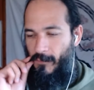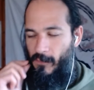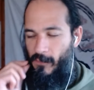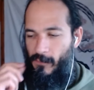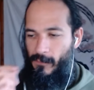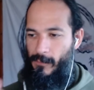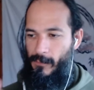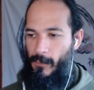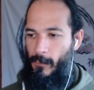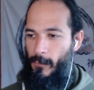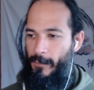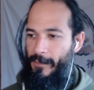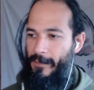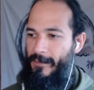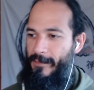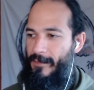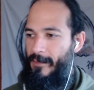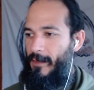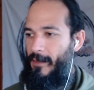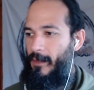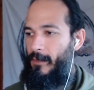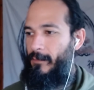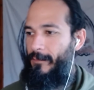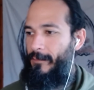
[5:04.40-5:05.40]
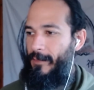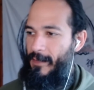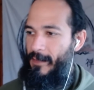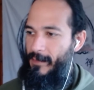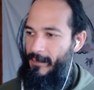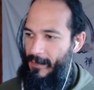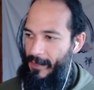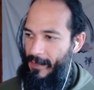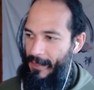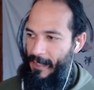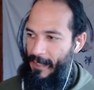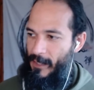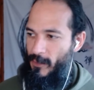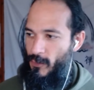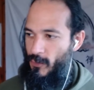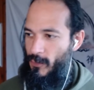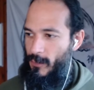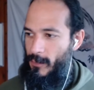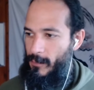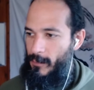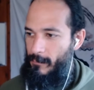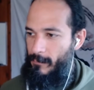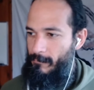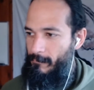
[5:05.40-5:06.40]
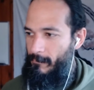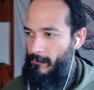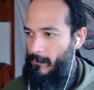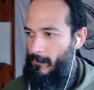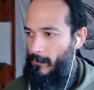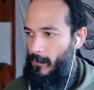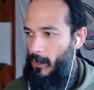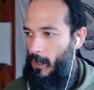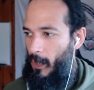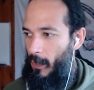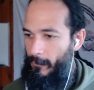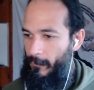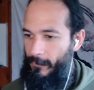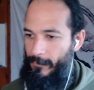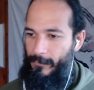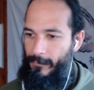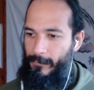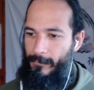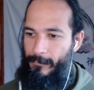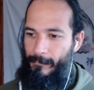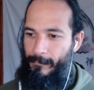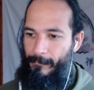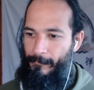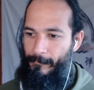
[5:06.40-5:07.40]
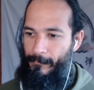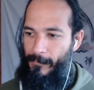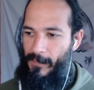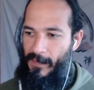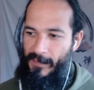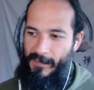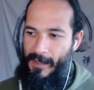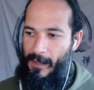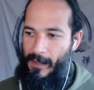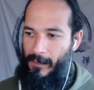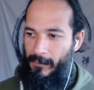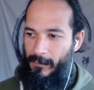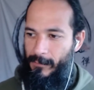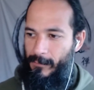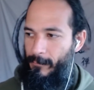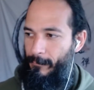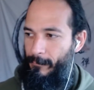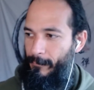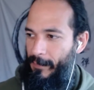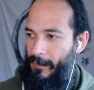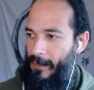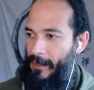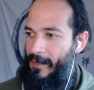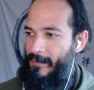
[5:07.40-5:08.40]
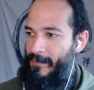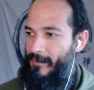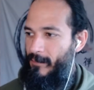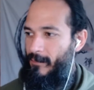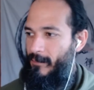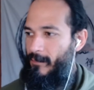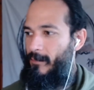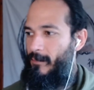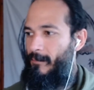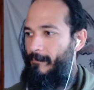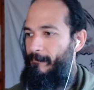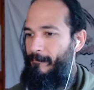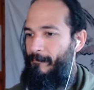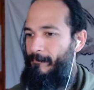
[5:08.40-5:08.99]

the growth itself, is the nature of the cells, in essence,